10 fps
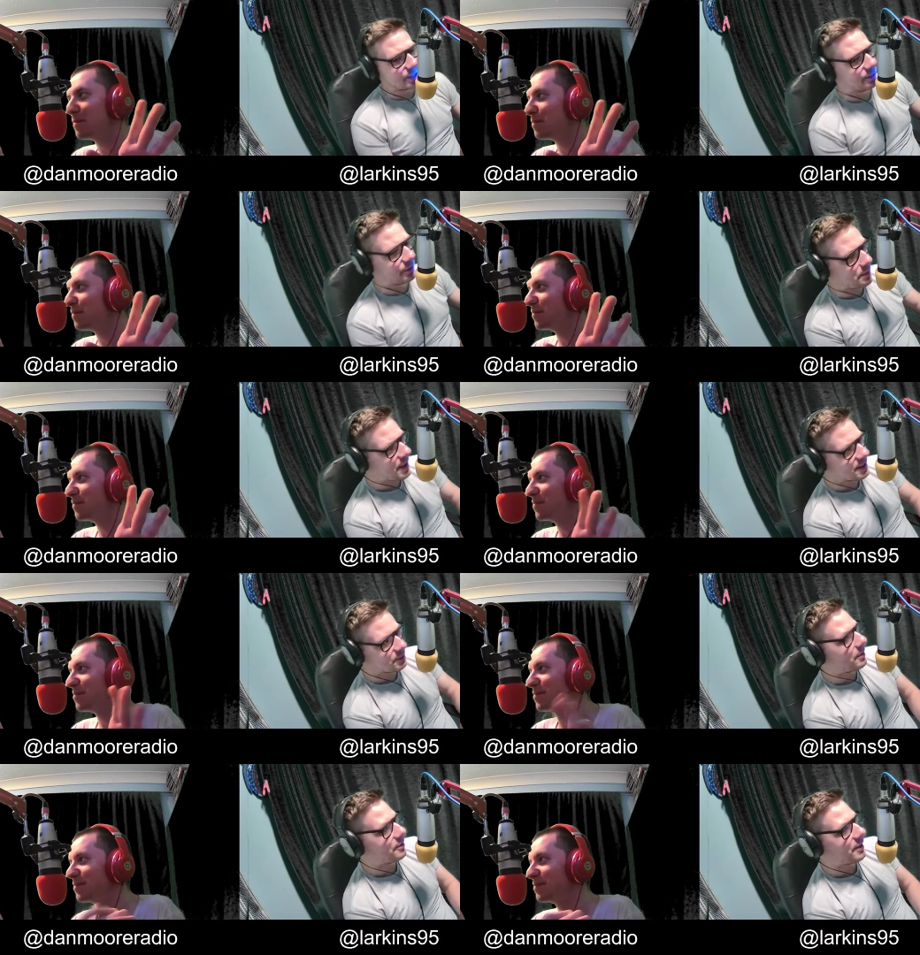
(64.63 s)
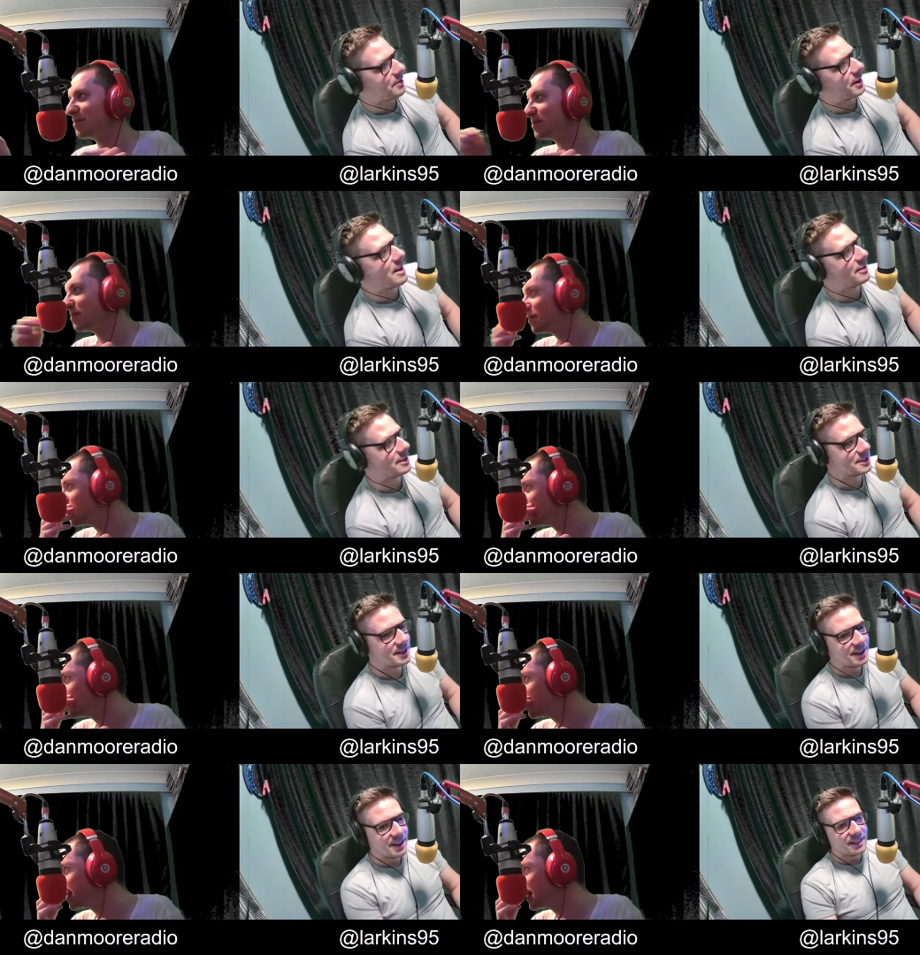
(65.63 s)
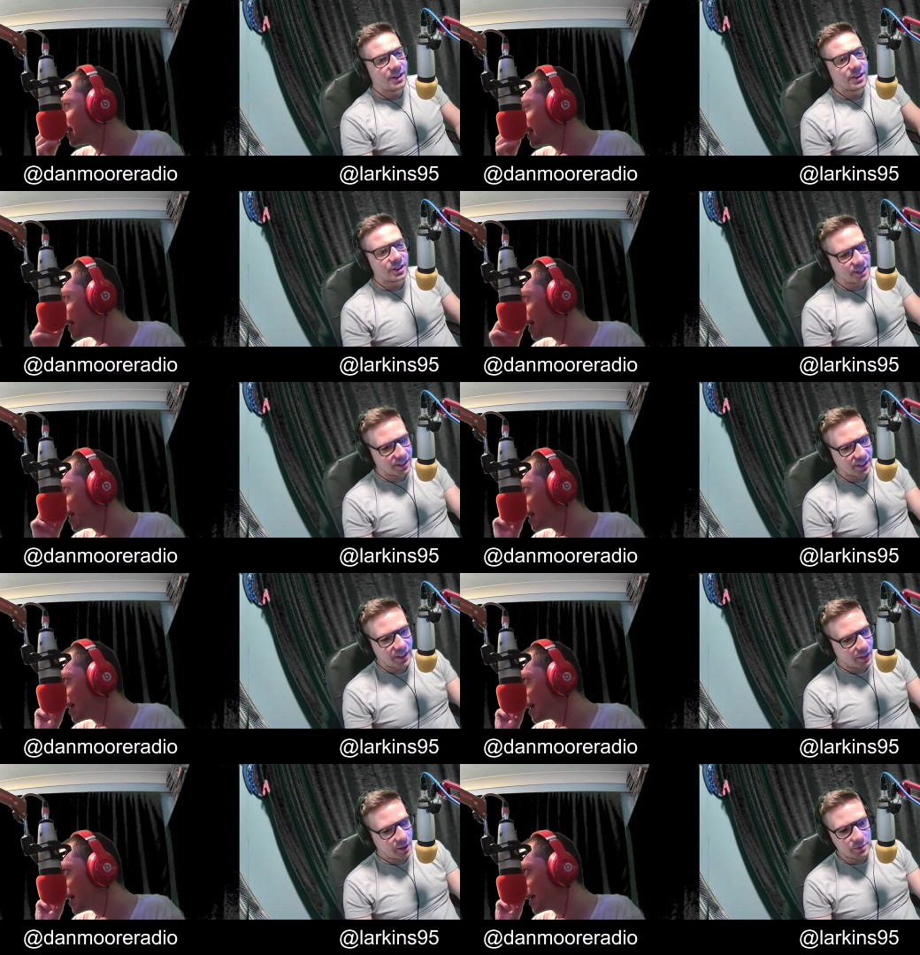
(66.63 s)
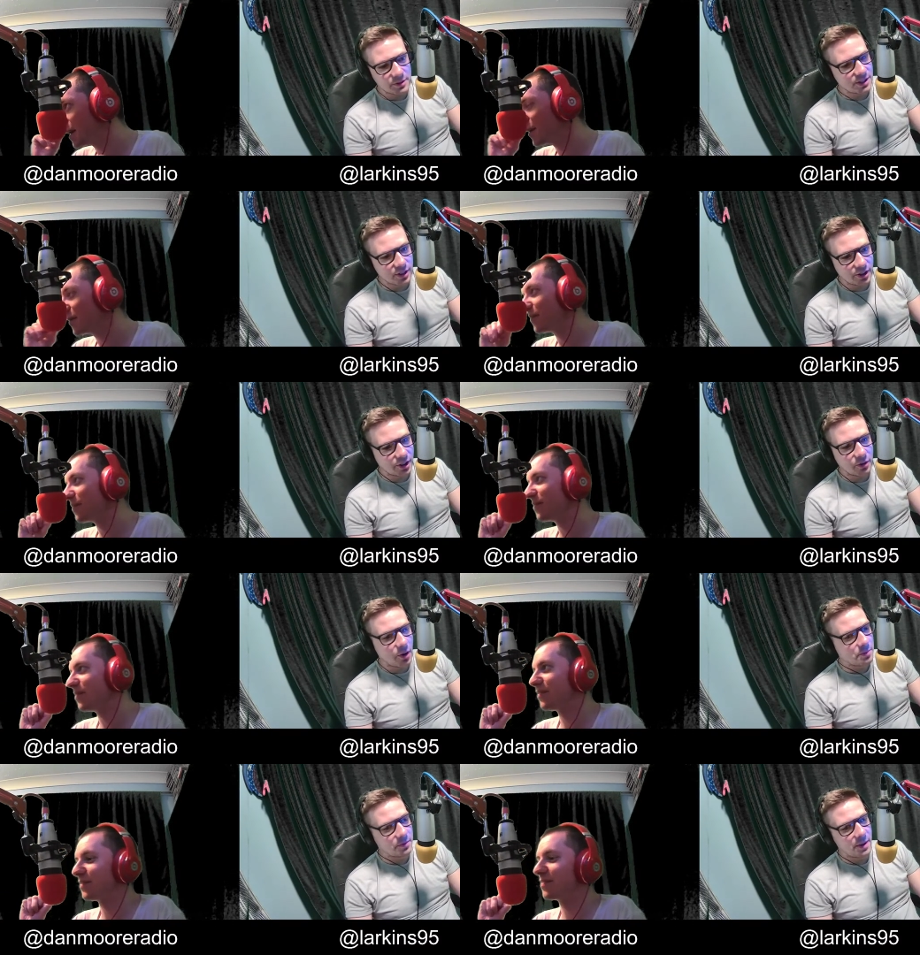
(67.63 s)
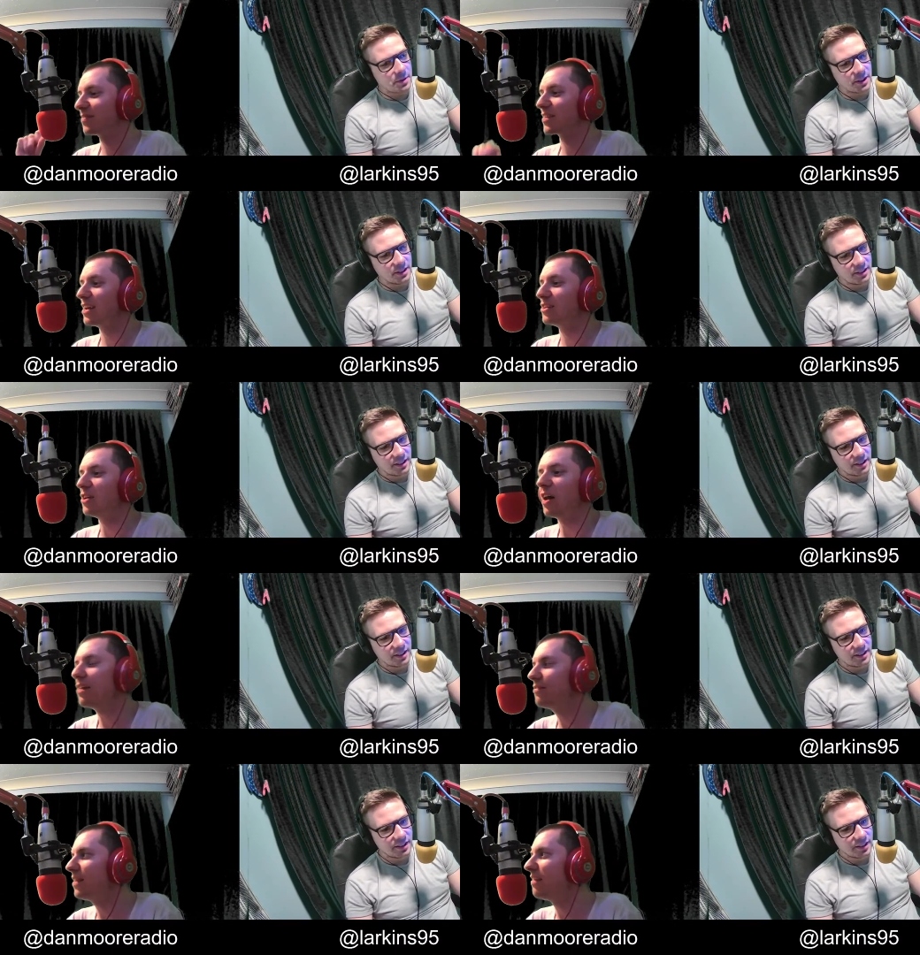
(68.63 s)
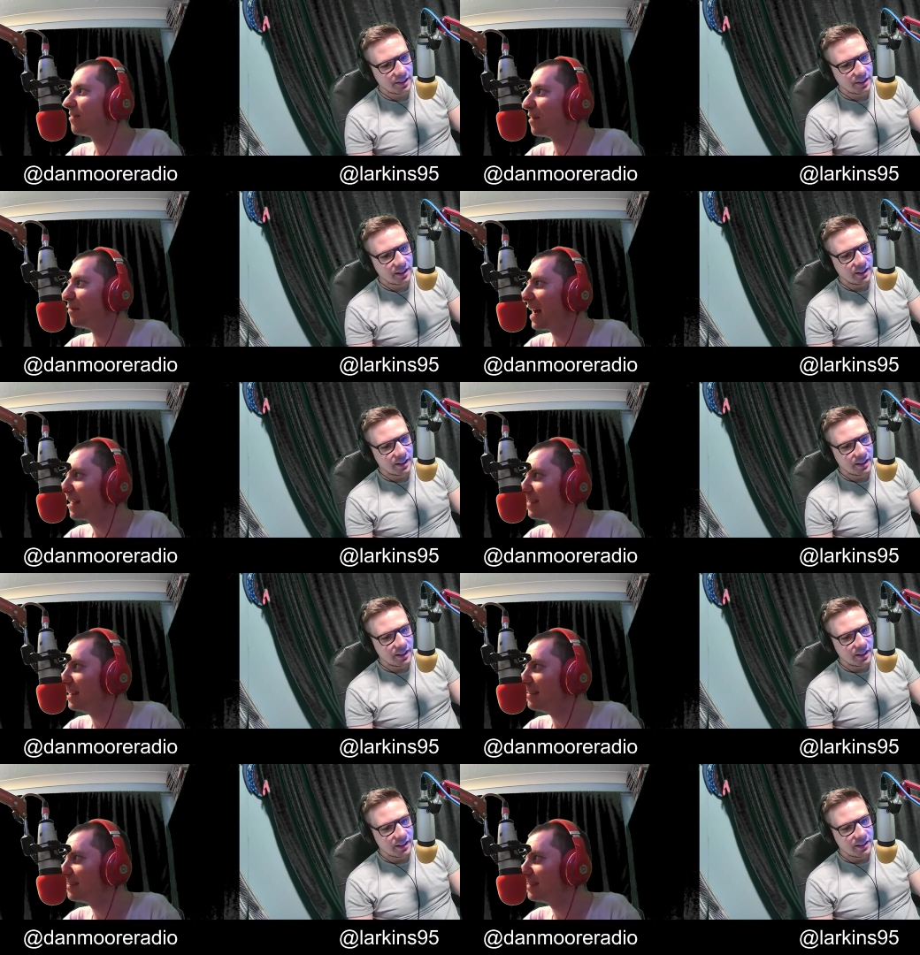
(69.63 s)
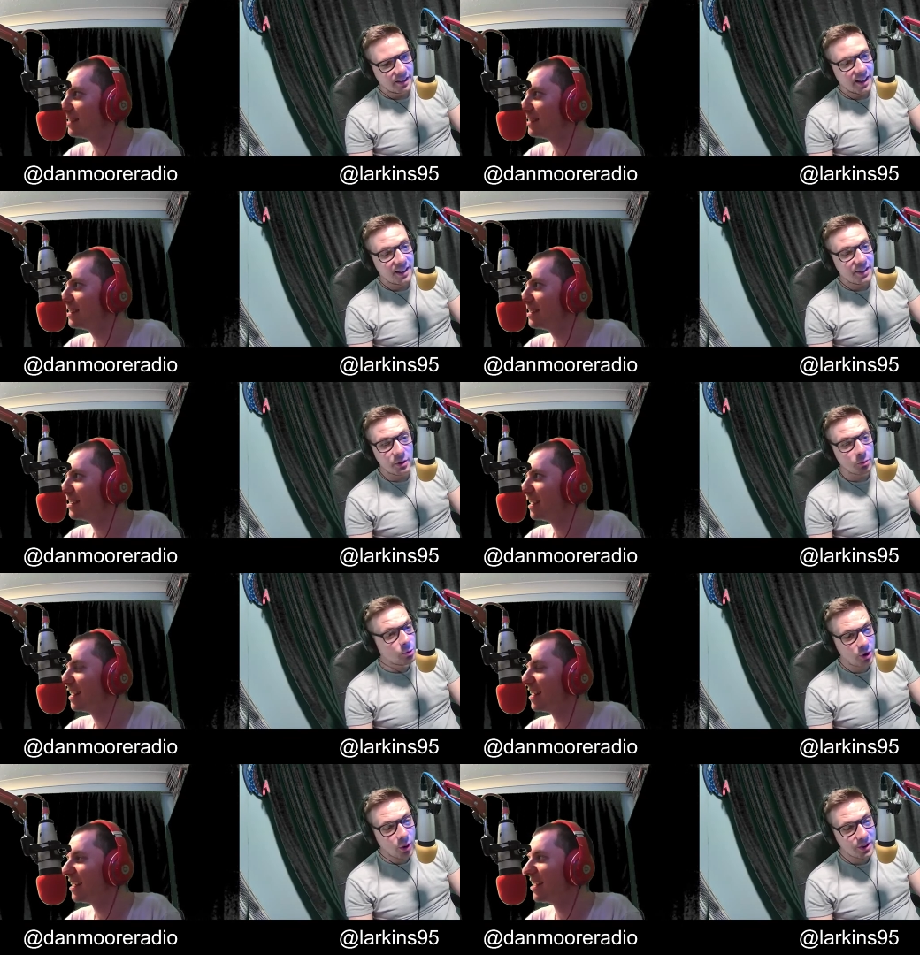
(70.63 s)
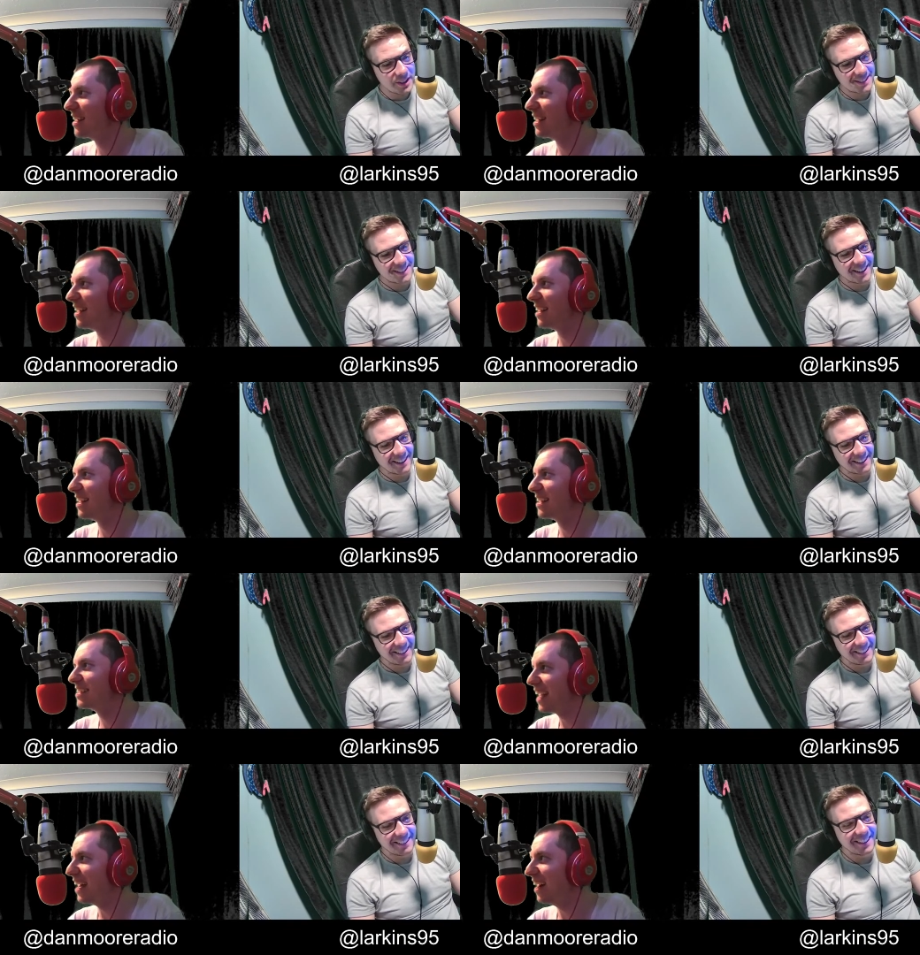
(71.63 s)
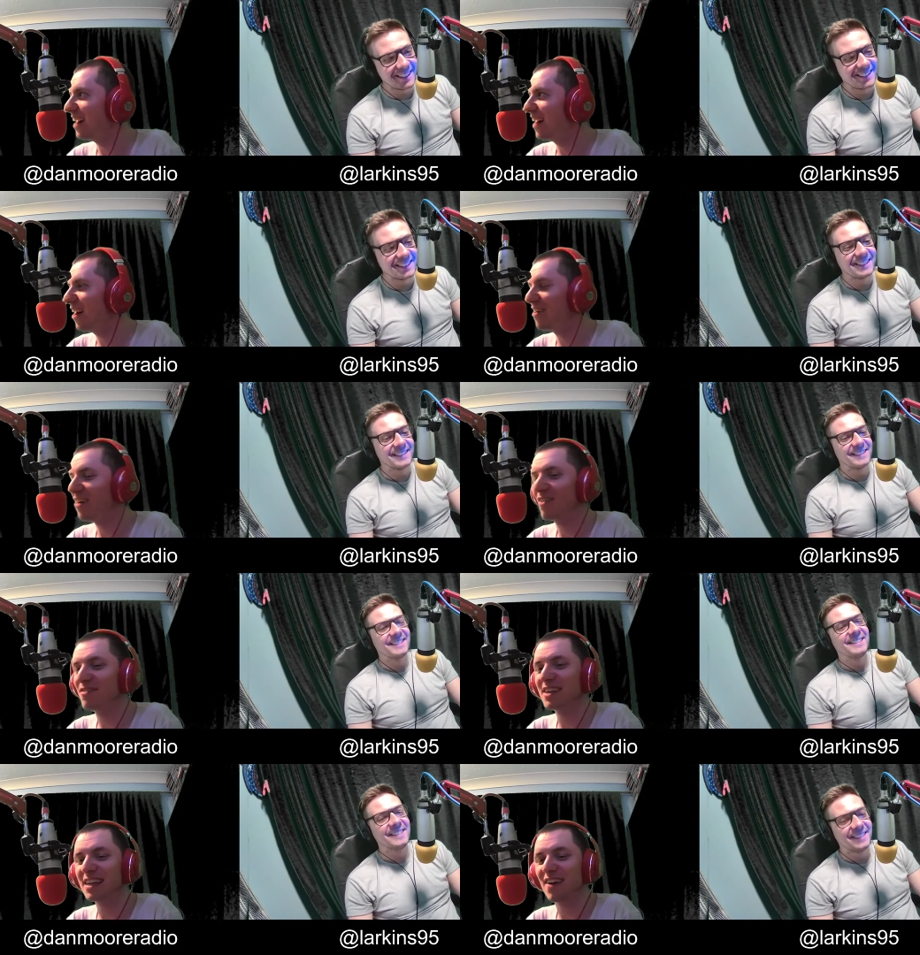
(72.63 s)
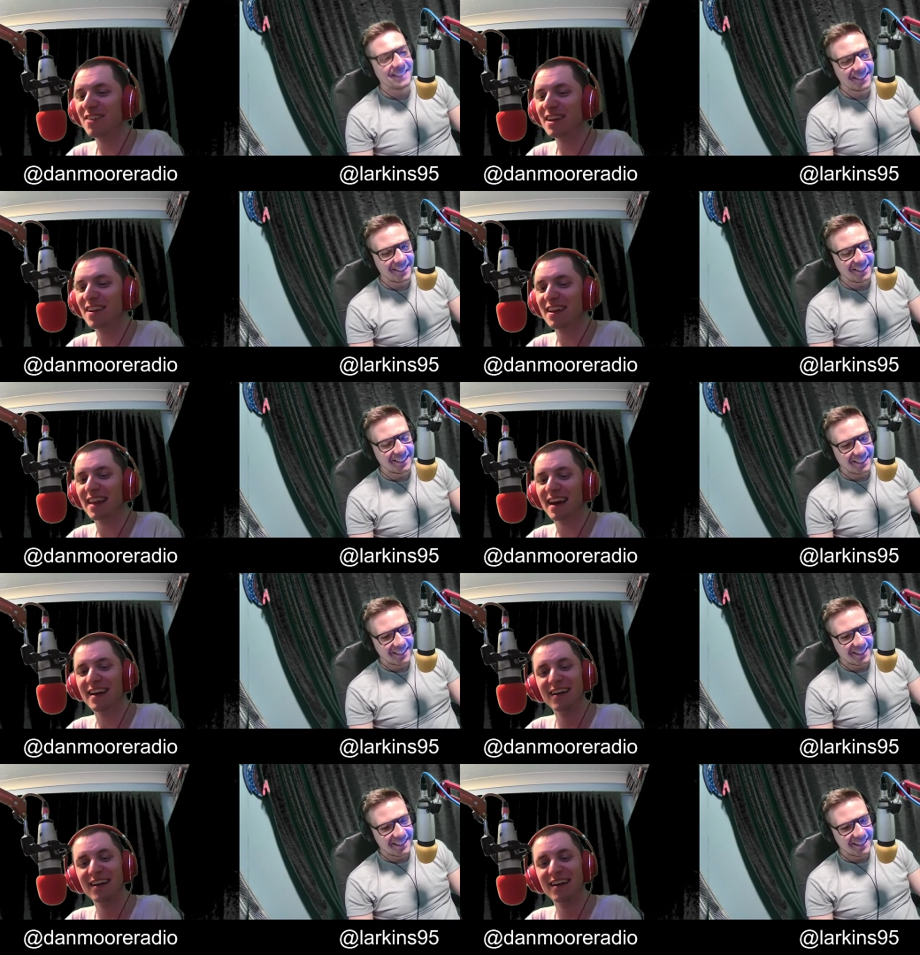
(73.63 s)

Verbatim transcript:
Speaker 1: and the Three Bears were my favourite characters. I liked it that they were just like a crime family.
Speaker 2: I love their um, accents.
Speaker 1: Yeah, yeah, they're all Cockneys, aren't they? Yeah, yeah, yeah. I,
Speaker 2: I really, I really like that.